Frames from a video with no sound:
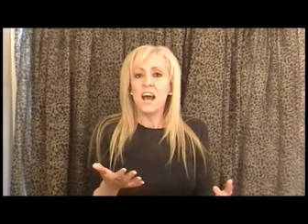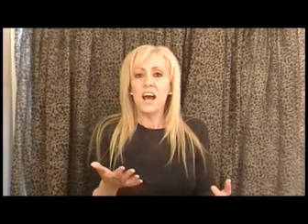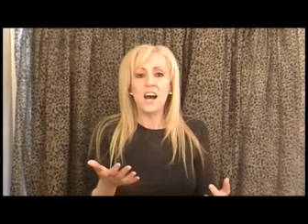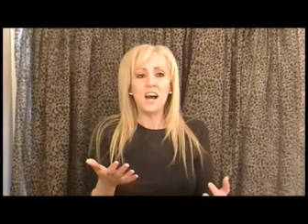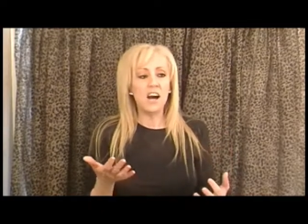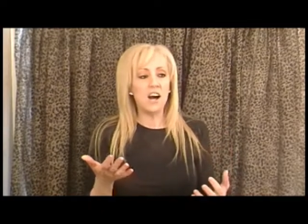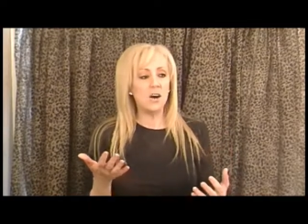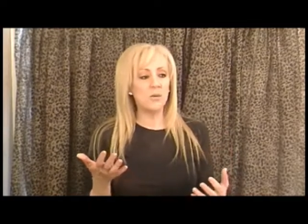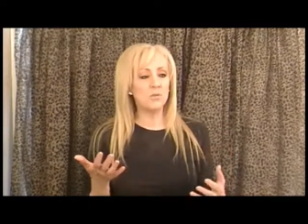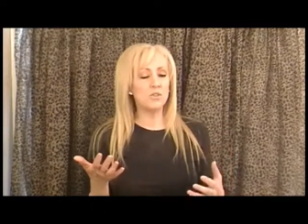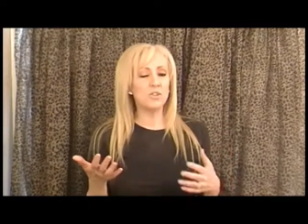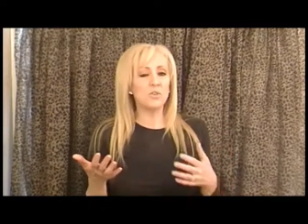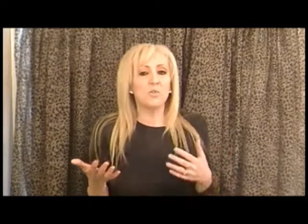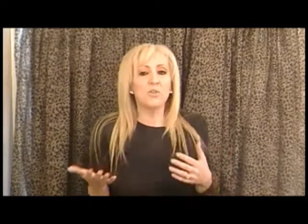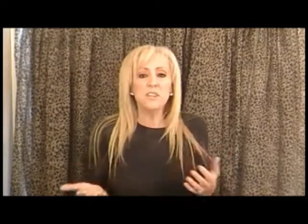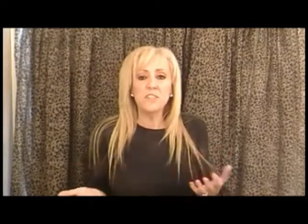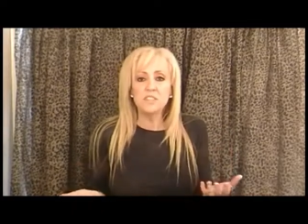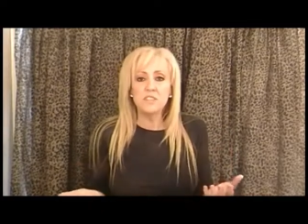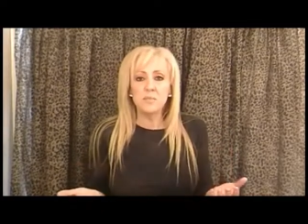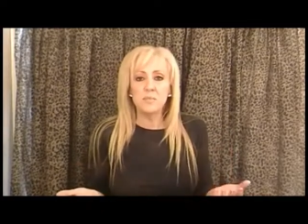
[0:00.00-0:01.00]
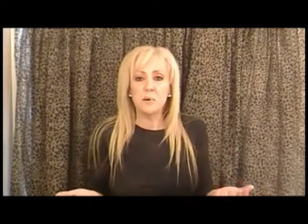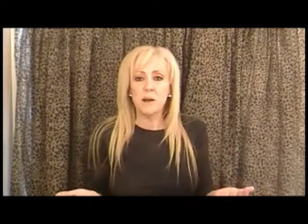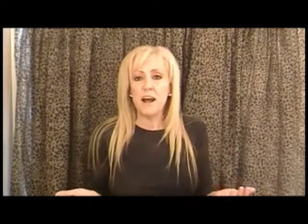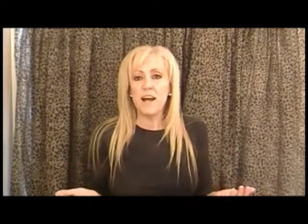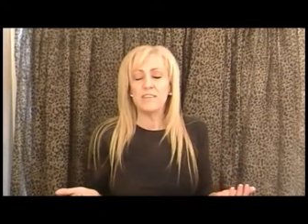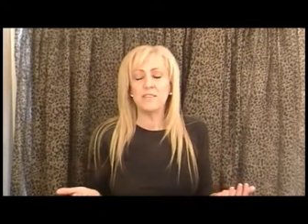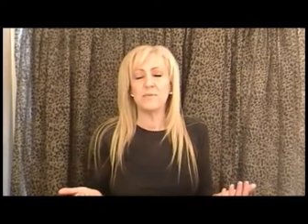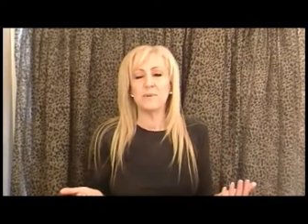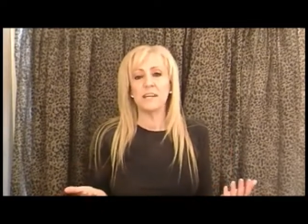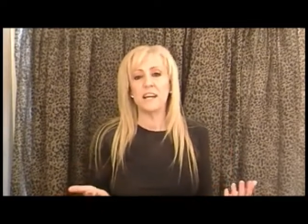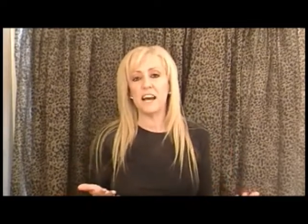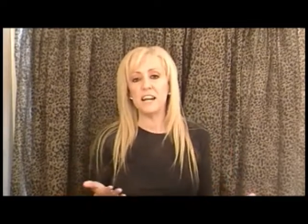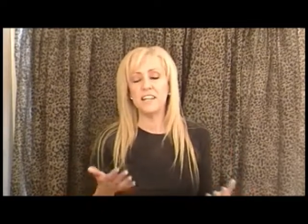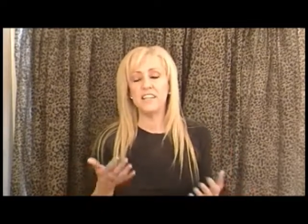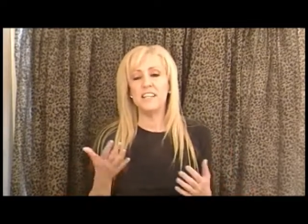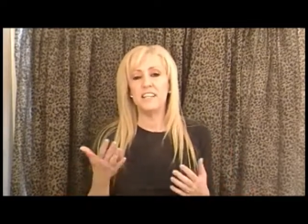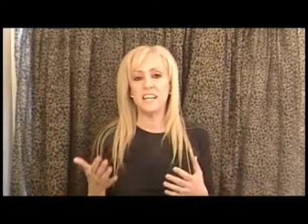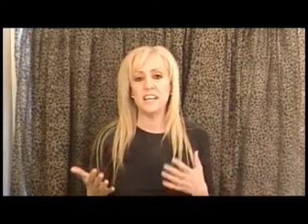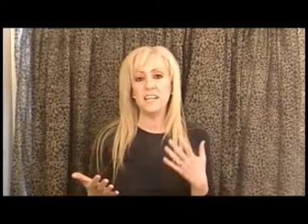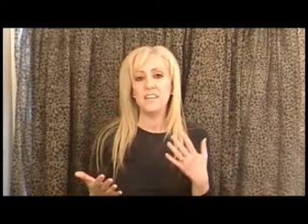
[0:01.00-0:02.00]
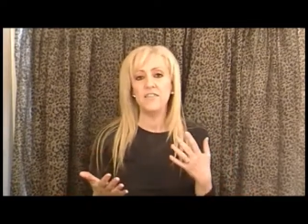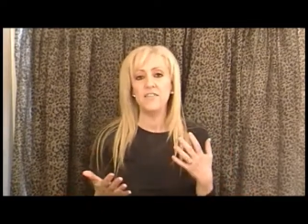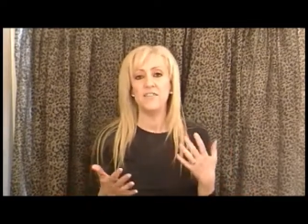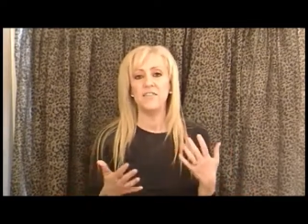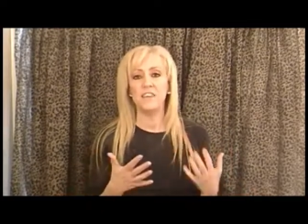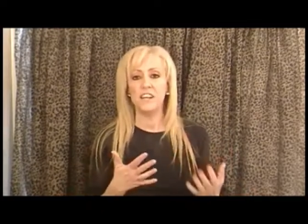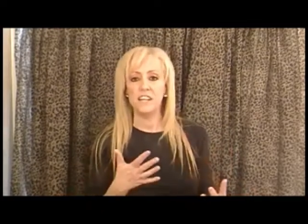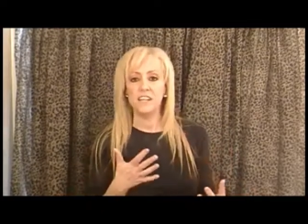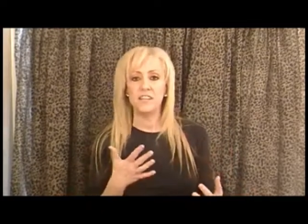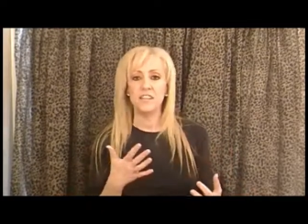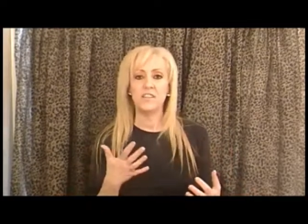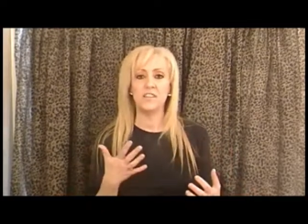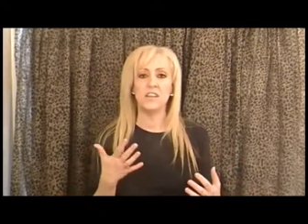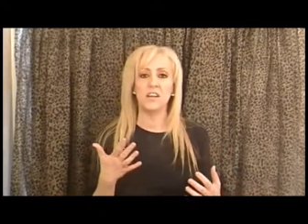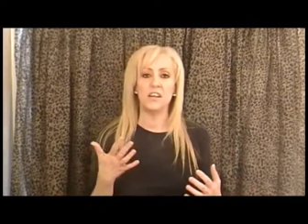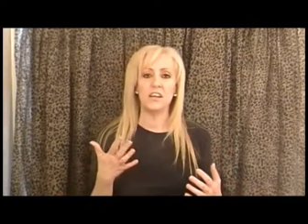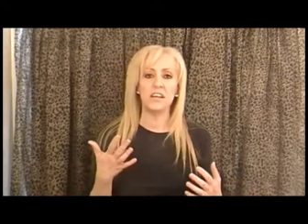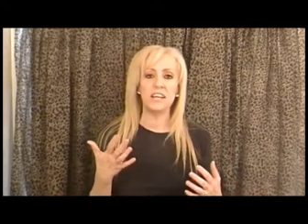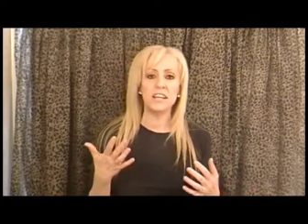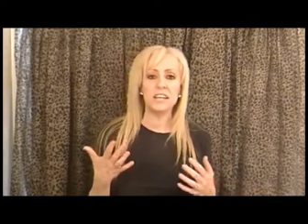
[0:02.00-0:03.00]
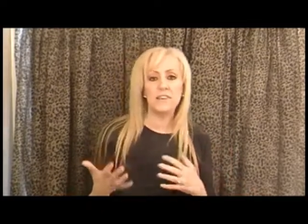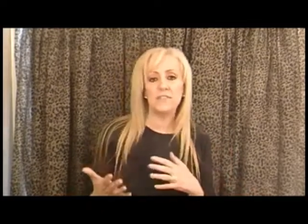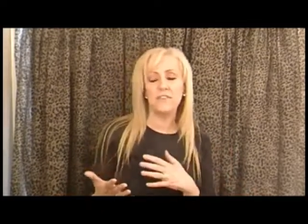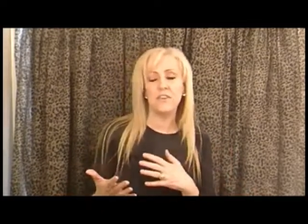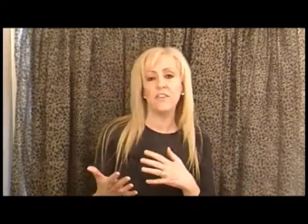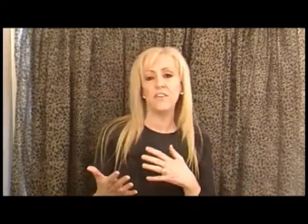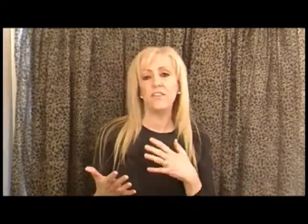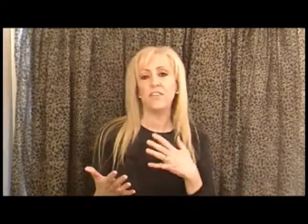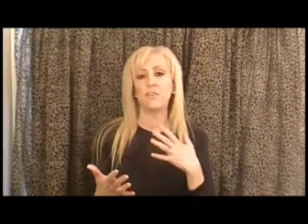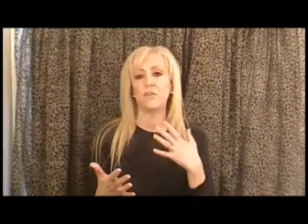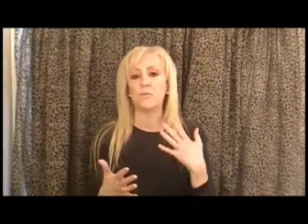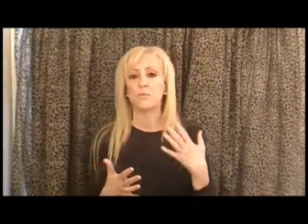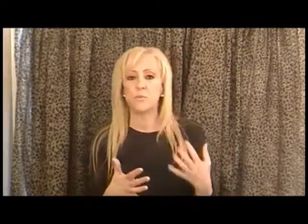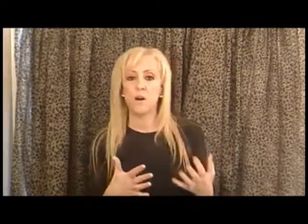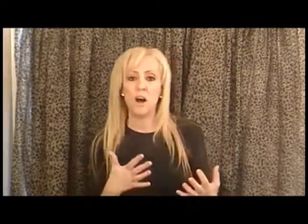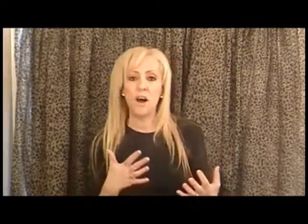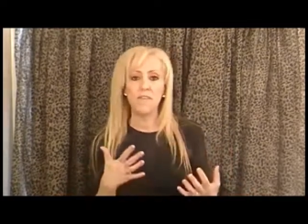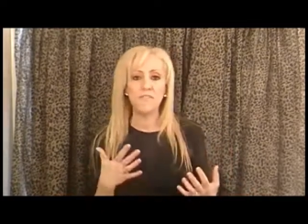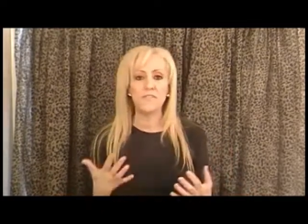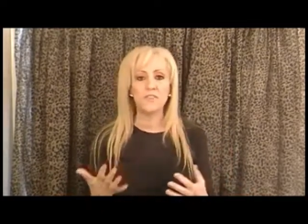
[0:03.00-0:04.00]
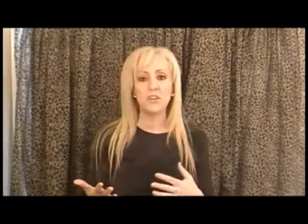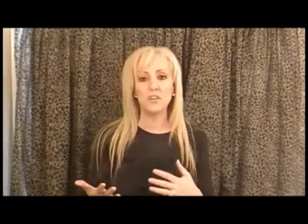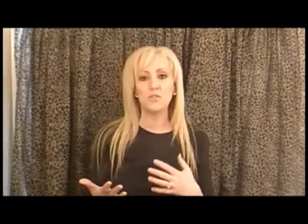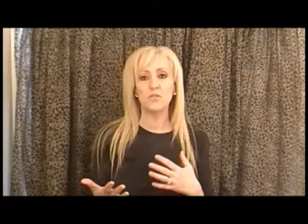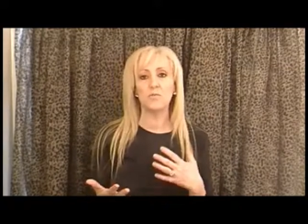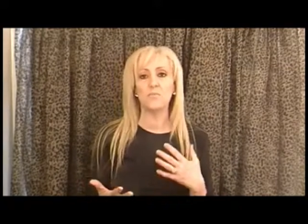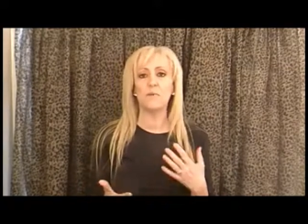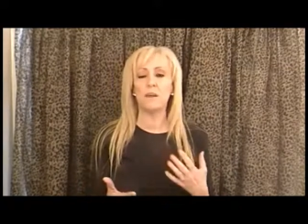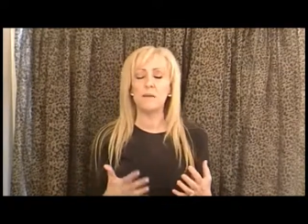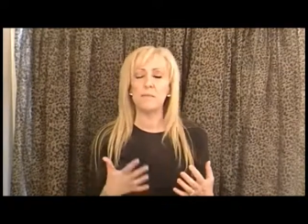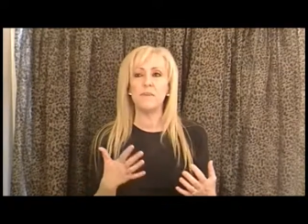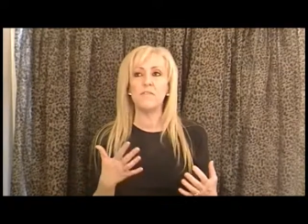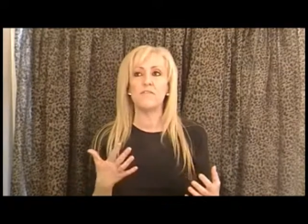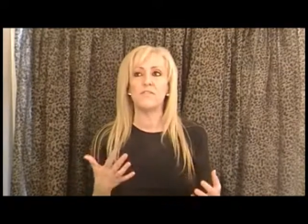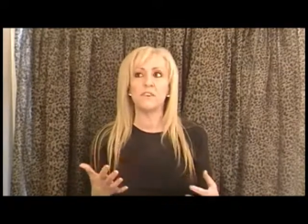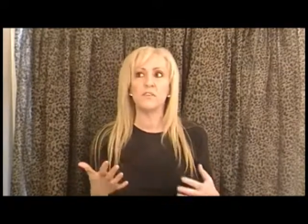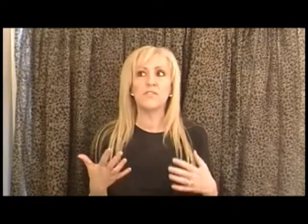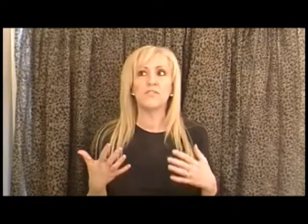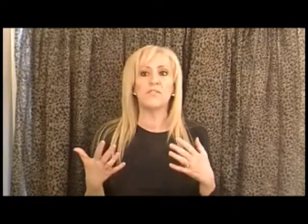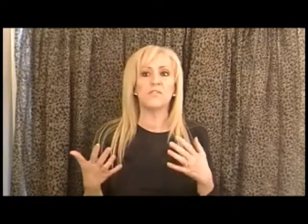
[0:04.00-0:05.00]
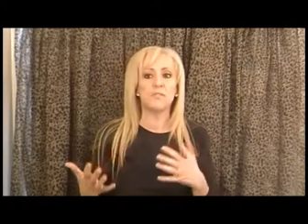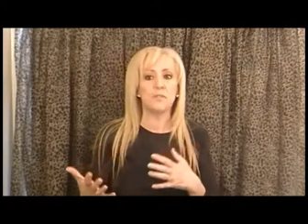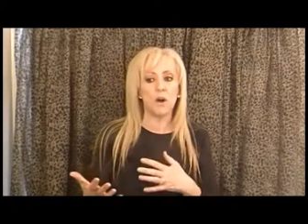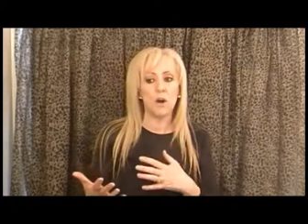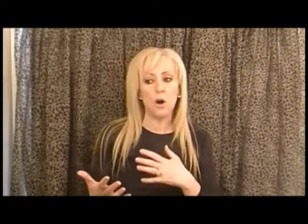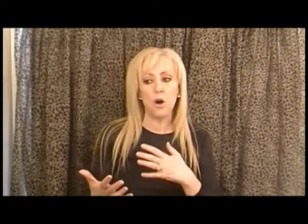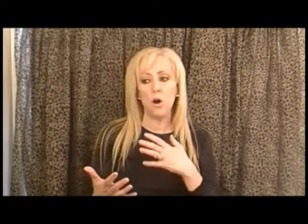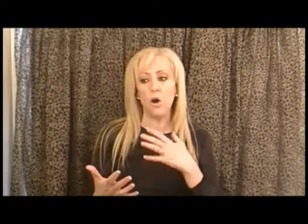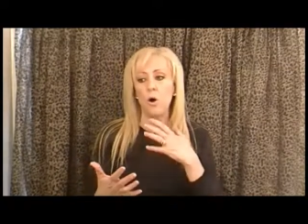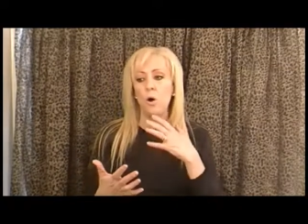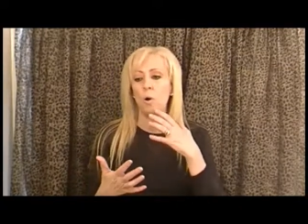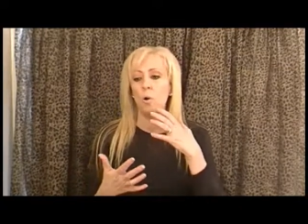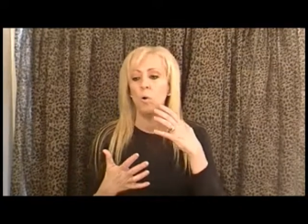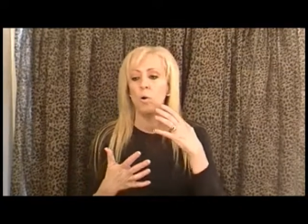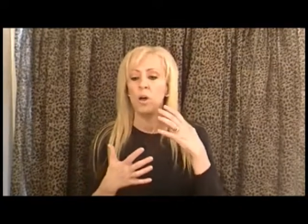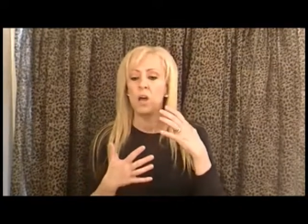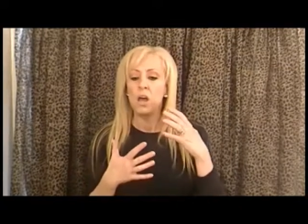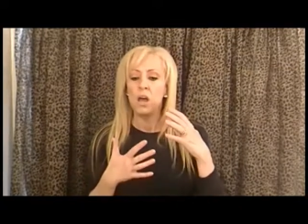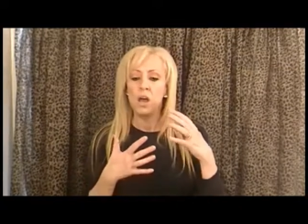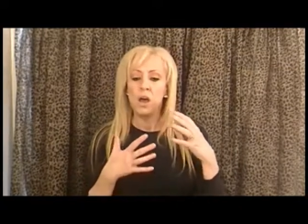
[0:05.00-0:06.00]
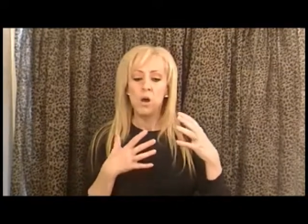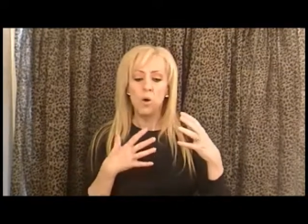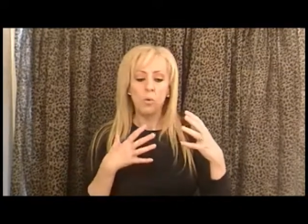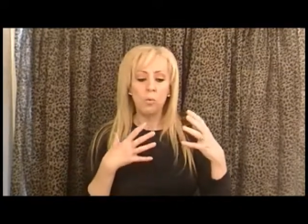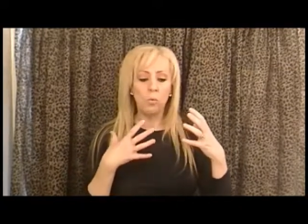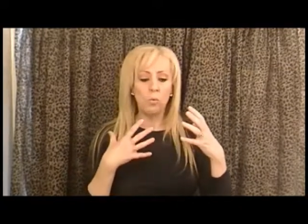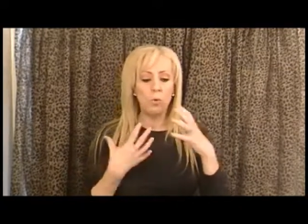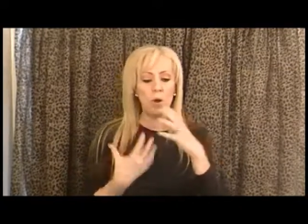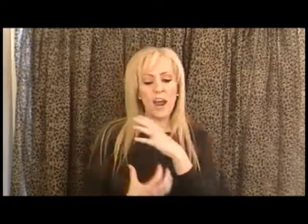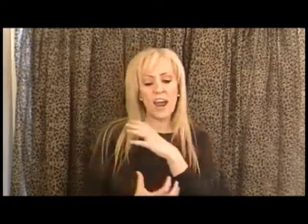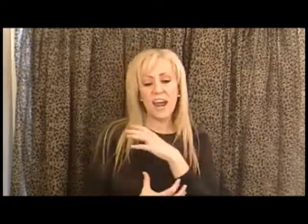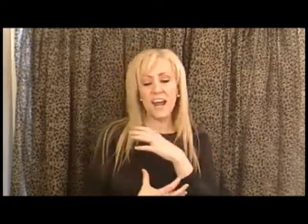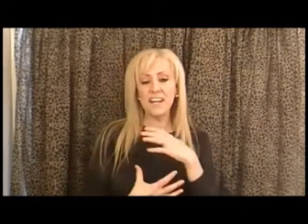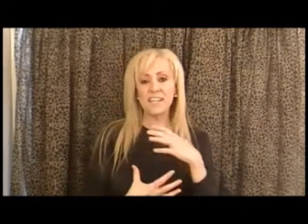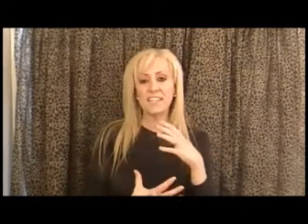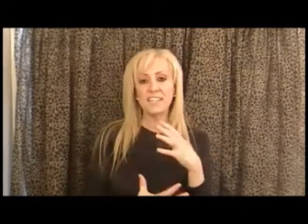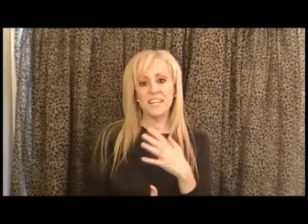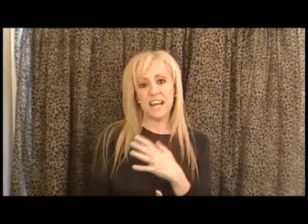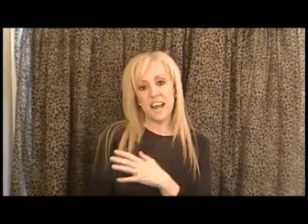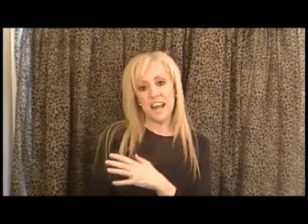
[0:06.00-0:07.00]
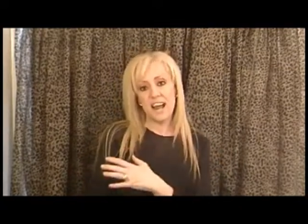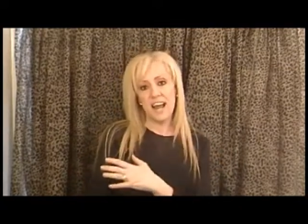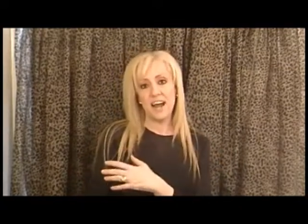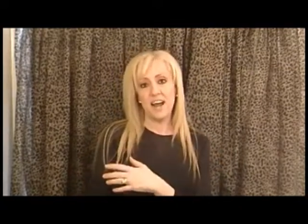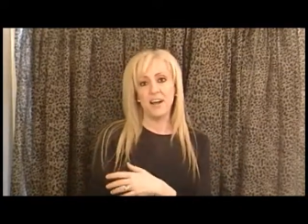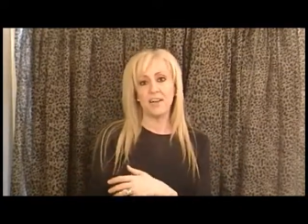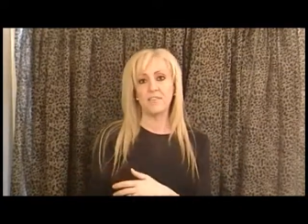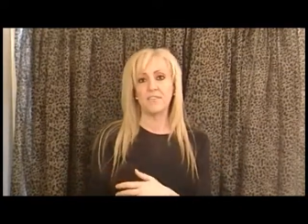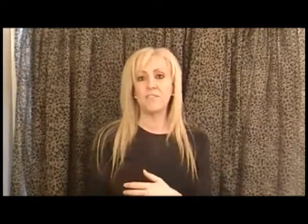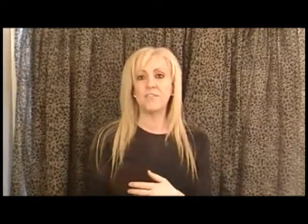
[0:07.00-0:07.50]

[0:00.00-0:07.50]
Uh, which really surprised me. I didn't think that the even the raw foods would make me feel so weighed down.